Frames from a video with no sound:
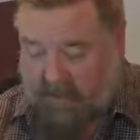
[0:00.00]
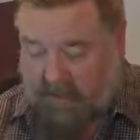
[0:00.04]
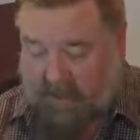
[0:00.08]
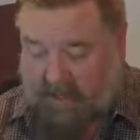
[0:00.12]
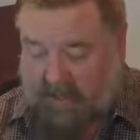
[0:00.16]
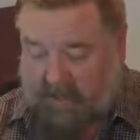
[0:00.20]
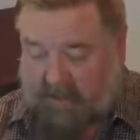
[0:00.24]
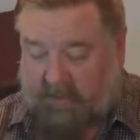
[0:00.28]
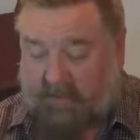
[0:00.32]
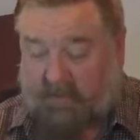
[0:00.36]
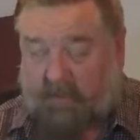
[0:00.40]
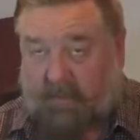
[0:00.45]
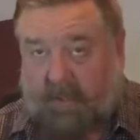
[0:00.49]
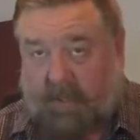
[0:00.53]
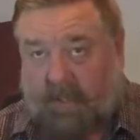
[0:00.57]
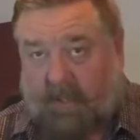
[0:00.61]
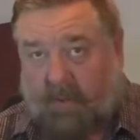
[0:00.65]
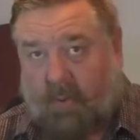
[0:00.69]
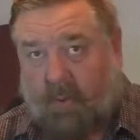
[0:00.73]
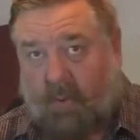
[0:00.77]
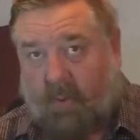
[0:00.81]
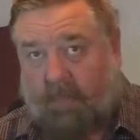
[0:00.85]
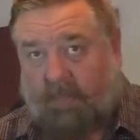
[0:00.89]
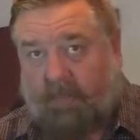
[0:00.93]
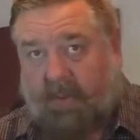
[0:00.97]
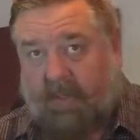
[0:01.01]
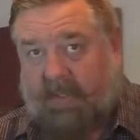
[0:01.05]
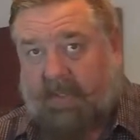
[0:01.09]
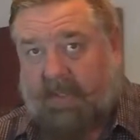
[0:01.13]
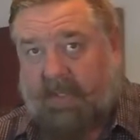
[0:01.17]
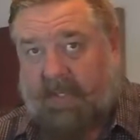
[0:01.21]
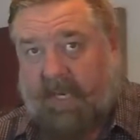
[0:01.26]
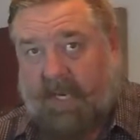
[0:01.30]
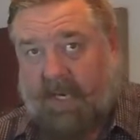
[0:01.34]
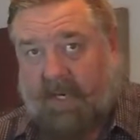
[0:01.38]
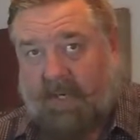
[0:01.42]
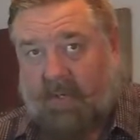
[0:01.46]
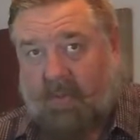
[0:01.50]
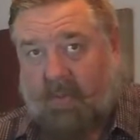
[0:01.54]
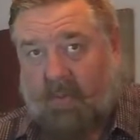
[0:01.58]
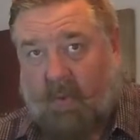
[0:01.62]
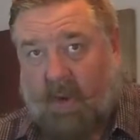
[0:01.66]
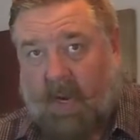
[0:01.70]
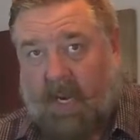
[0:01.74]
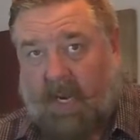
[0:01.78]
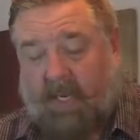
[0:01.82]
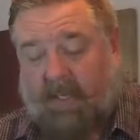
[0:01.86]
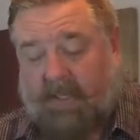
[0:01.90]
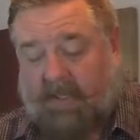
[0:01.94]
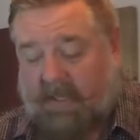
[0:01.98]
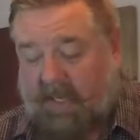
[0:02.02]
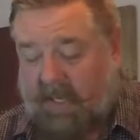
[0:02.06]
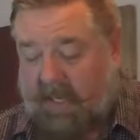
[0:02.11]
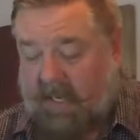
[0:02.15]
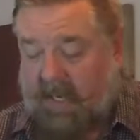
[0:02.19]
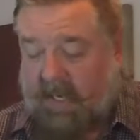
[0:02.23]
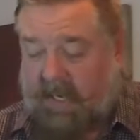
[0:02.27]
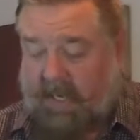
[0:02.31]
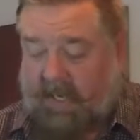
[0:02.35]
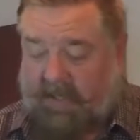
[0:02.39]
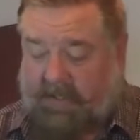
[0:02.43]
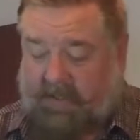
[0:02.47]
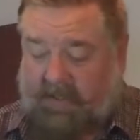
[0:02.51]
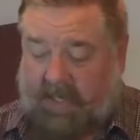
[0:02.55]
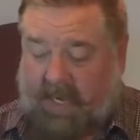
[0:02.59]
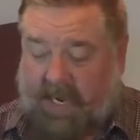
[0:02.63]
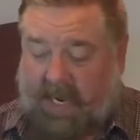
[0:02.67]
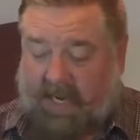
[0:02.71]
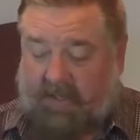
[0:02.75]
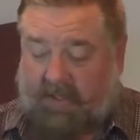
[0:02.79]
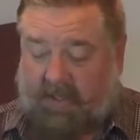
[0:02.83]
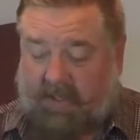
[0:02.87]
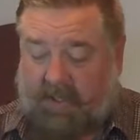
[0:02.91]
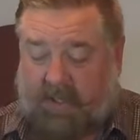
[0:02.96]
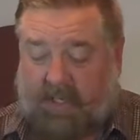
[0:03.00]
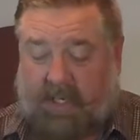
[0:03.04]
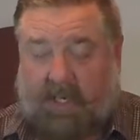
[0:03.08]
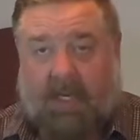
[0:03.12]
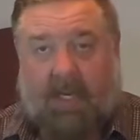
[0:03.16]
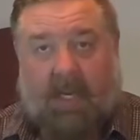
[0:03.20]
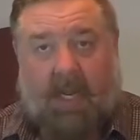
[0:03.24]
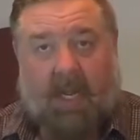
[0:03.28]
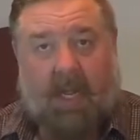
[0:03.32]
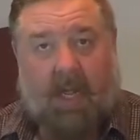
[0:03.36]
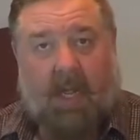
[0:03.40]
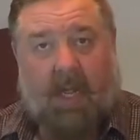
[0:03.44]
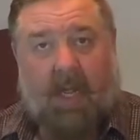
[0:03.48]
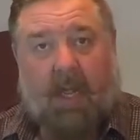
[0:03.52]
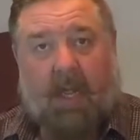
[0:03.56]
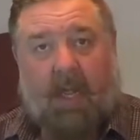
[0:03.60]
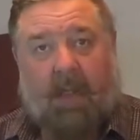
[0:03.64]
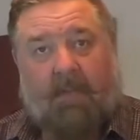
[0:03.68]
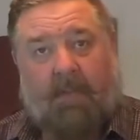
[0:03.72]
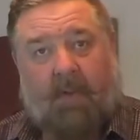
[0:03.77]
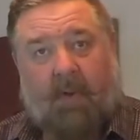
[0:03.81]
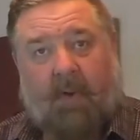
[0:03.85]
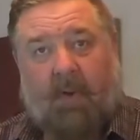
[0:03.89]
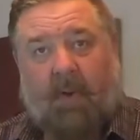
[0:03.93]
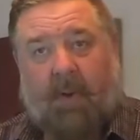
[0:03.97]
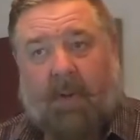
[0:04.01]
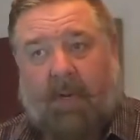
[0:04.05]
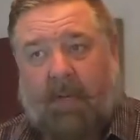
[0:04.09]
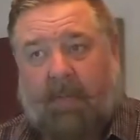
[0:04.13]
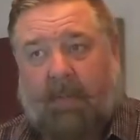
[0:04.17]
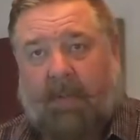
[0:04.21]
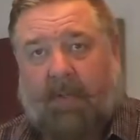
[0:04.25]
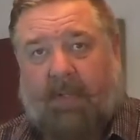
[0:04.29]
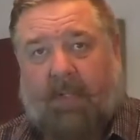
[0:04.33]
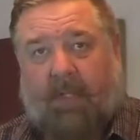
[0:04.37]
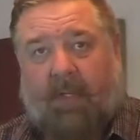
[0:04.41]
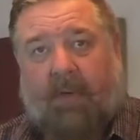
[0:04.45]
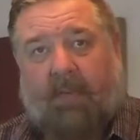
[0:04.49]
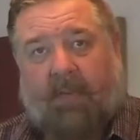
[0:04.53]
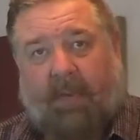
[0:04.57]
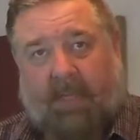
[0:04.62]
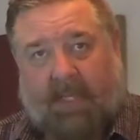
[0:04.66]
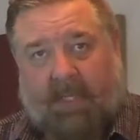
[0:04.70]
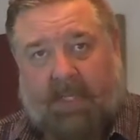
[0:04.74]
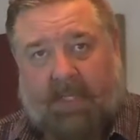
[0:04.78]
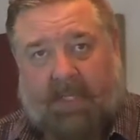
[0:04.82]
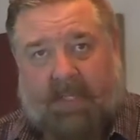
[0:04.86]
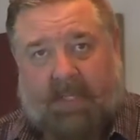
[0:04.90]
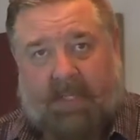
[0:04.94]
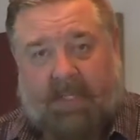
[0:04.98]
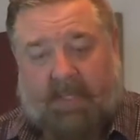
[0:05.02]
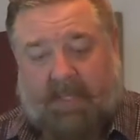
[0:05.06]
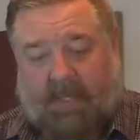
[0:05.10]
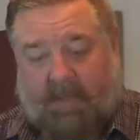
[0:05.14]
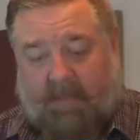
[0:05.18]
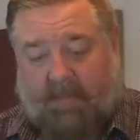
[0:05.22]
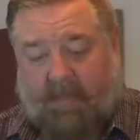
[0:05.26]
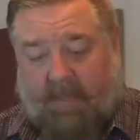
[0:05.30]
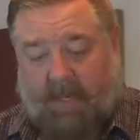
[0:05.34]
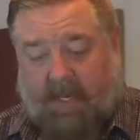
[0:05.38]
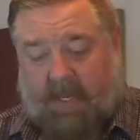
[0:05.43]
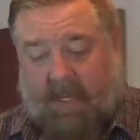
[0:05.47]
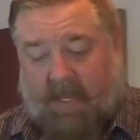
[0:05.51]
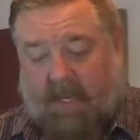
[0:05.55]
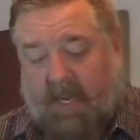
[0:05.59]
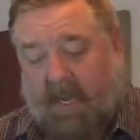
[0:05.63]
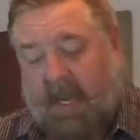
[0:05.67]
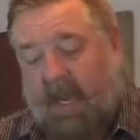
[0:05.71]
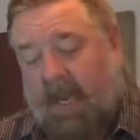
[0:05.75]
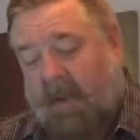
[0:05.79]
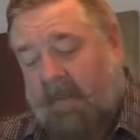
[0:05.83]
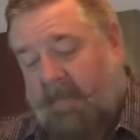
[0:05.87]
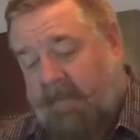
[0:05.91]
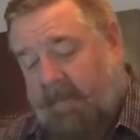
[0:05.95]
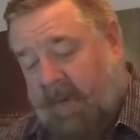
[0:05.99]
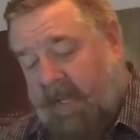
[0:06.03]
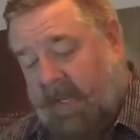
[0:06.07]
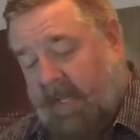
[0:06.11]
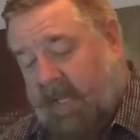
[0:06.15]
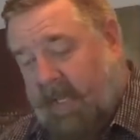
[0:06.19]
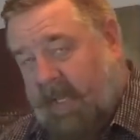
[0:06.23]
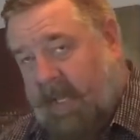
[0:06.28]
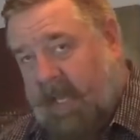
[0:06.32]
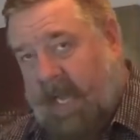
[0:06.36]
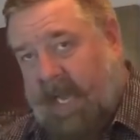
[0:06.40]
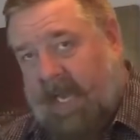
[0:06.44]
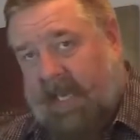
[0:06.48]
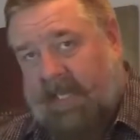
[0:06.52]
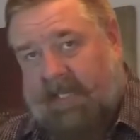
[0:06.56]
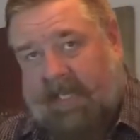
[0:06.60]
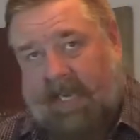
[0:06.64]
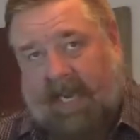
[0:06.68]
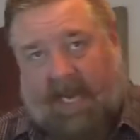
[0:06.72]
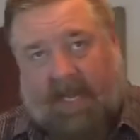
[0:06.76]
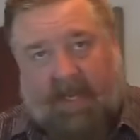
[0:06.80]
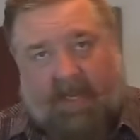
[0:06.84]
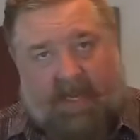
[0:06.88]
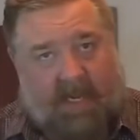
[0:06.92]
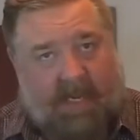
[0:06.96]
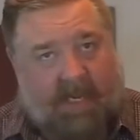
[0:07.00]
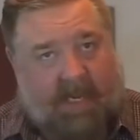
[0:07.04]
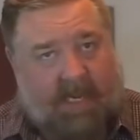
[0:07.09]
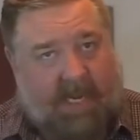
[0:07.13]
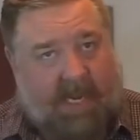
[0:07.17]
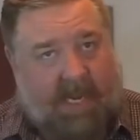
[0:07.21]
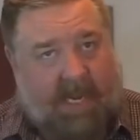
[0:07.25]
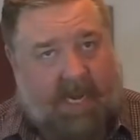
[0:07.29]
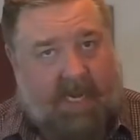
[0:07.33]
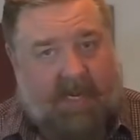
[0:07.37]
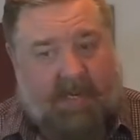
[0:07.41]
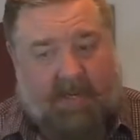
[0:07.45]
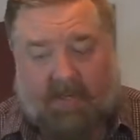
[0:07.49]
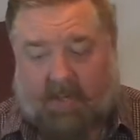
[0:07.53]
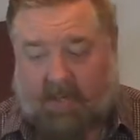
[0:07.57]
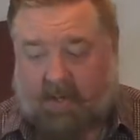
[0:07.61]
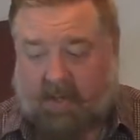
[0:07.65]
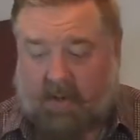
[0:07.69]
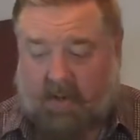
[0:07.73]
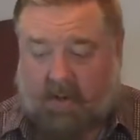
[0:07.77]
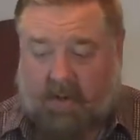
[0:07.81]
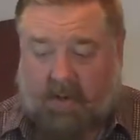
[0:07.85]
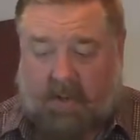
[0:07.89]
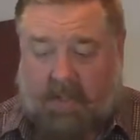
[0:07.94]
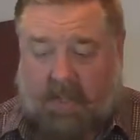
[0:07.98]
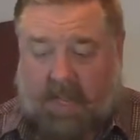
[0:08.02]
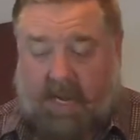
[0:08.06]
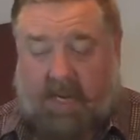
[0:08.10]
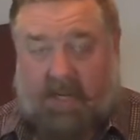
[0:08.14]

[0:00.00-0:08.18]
And it's really cool presentation wise is to actually, if you're going to be serving this to somebody, bring the glass and the decanter that